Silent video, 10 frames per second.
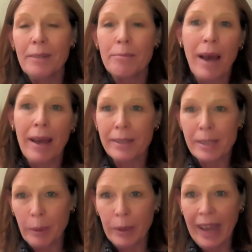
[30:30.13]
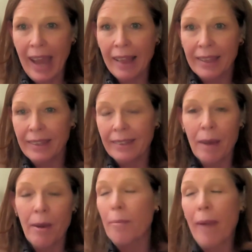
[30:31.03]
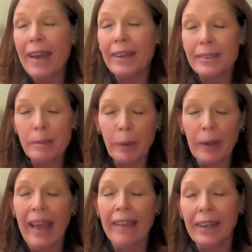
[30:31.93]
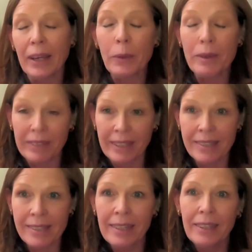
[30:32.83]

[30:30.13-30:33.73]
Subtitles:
miles per gallon equivalent.